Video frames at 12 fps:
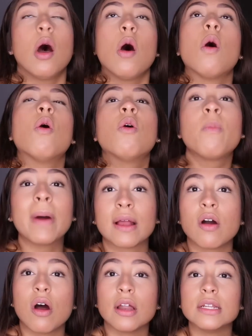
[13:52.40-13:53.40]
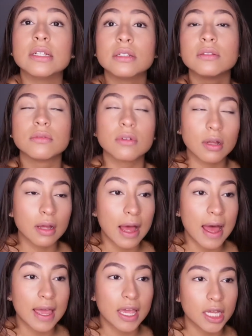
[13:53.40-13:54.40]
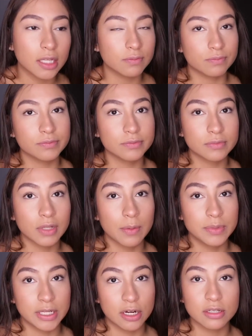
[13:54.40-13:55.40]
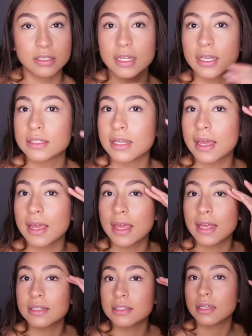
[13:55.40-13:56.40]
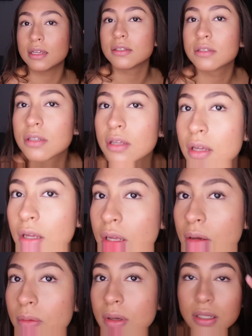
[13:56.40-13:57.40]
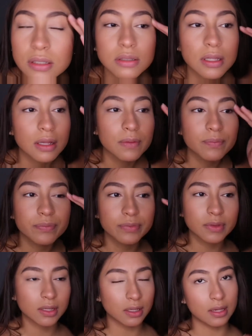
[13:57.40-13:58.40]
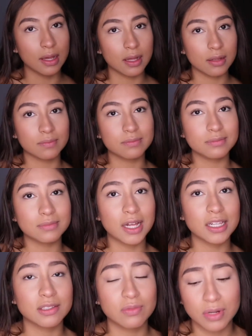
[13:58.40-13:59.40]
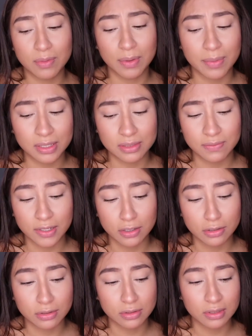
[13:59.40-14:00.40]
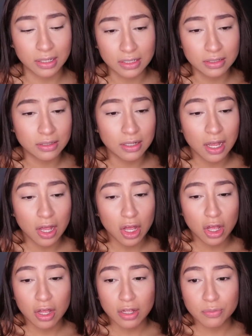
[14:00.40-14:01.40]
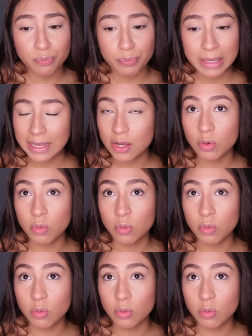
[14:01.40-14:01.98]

Oh my god. I, I'm scared of snakes. I hate snakes. What is that? Yeah. That's one of my biggest fears, like being